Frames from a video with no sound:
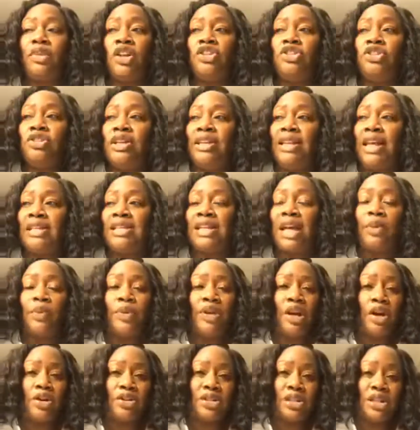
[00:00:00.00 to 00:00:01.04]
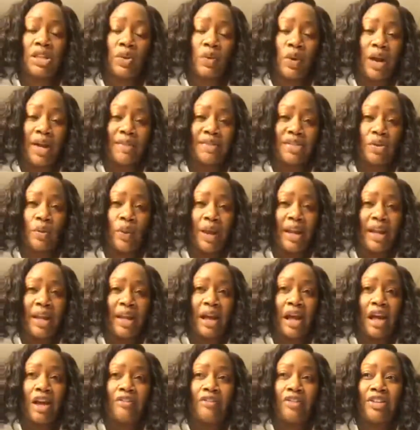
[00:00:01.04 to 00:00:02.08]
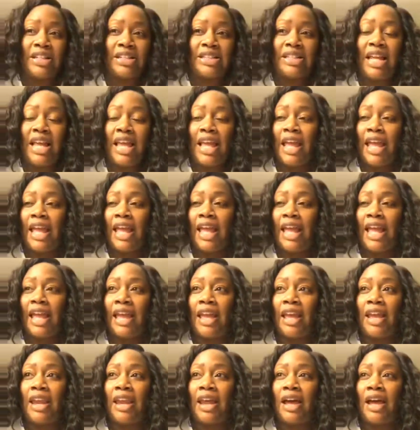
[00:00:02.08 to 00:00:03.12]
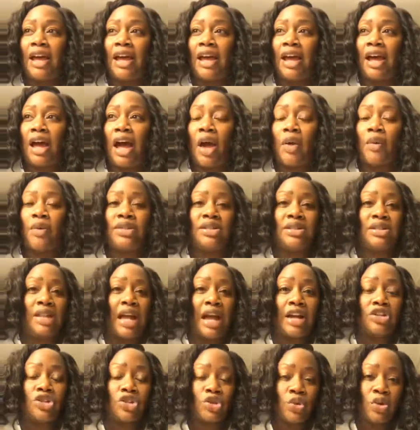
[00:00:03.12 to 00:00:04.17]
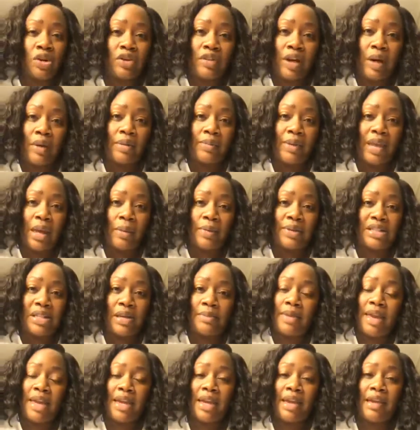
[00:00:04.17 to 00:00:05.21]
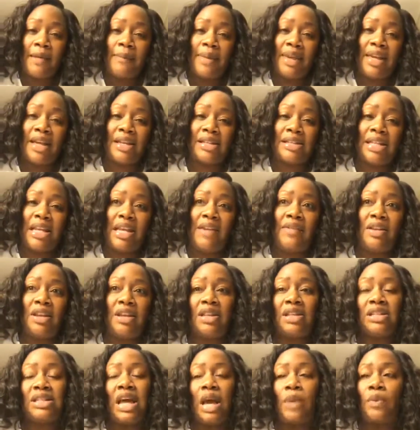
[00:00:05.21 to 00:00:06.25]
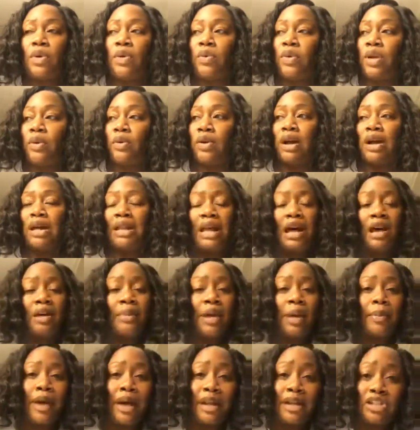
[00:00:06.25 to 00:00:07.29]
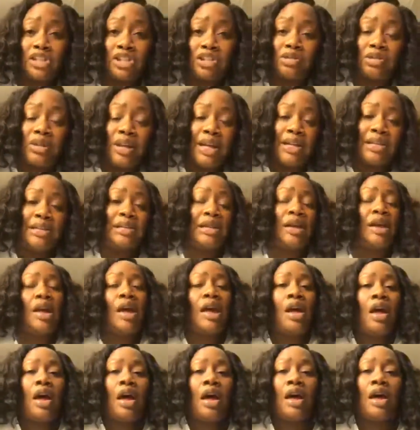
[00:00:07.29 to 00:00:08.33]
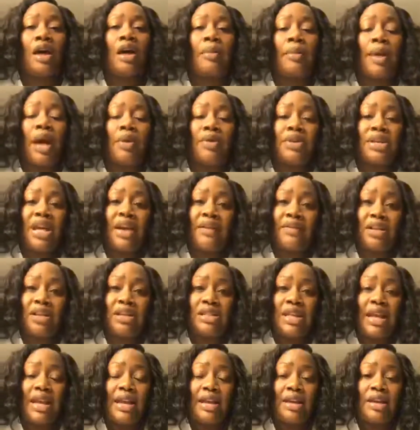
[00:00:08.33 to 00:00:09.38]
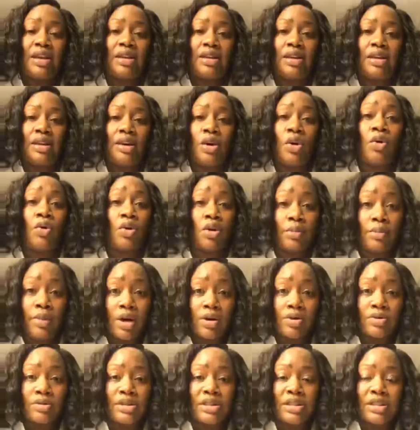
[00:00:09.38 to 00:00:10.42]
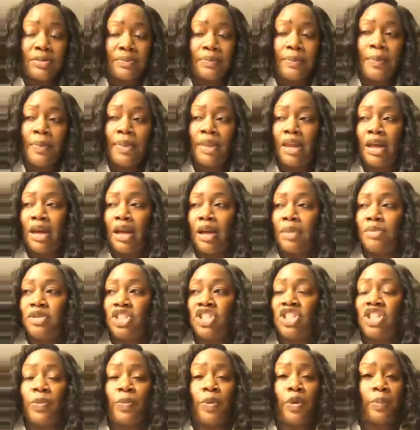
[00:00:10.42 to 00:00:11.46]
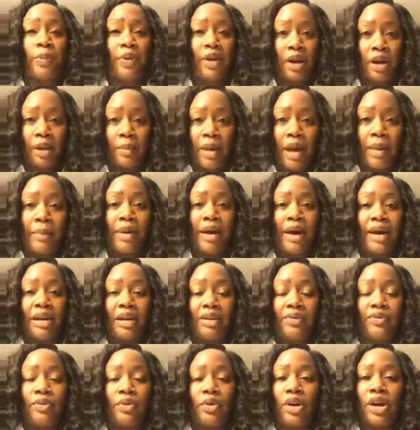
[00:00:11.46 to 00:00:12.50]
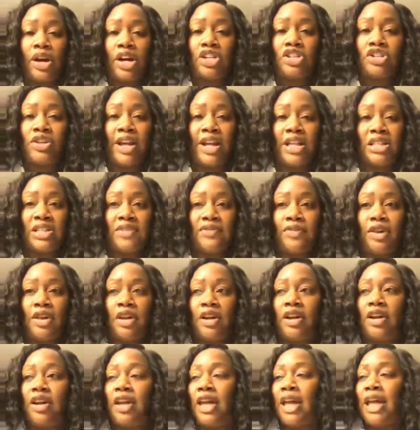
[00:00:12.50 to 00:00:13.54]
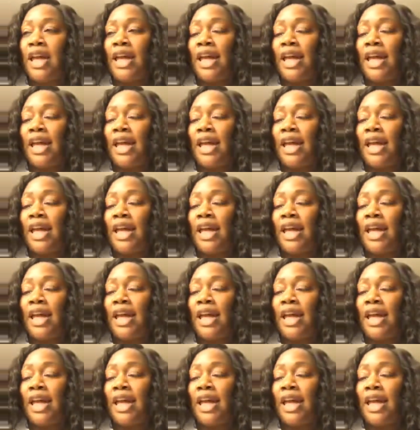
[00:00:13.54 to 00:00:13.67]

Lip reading: During that time, we hosted the Wives in Waiting conference, and I was not sure if I would be able to make it, because even in the time where we were allowing my body to rest, I was having to take hormones just to prepare my body for a transfer.